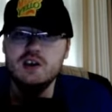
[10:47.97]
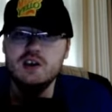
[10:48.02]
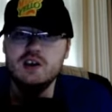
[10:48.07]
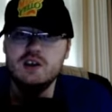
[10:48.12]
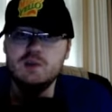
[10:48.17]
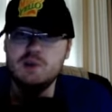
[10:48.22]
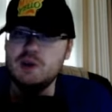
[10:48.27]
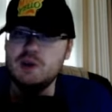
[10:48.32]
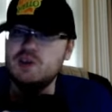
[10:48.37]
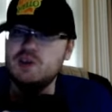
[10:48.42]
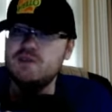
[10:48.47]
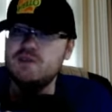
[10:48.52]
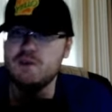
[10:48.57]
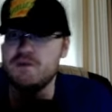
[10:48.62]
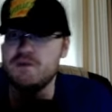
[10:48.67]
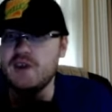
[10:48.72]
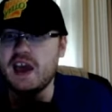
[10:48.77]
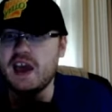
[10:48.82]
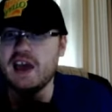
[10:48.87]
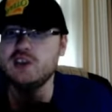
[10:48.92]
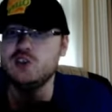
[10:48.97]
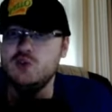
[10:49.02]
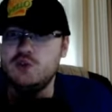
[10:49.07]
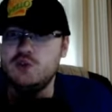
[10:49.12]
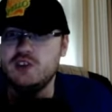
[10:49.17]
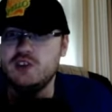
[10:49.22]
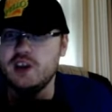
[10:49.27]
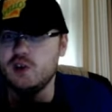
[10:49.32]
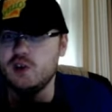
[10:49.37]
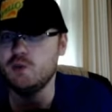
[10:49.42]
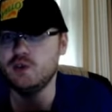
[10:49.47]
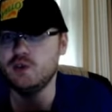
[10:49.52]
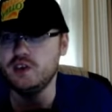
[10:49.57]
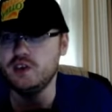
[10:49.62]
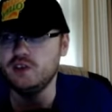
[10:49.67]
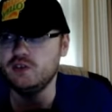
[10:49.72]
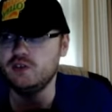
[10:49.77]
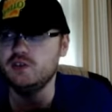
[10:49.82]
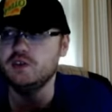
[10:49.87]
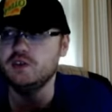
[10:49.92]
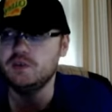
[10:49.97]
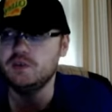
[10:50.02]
Apparently if you're fat, you steer more easily.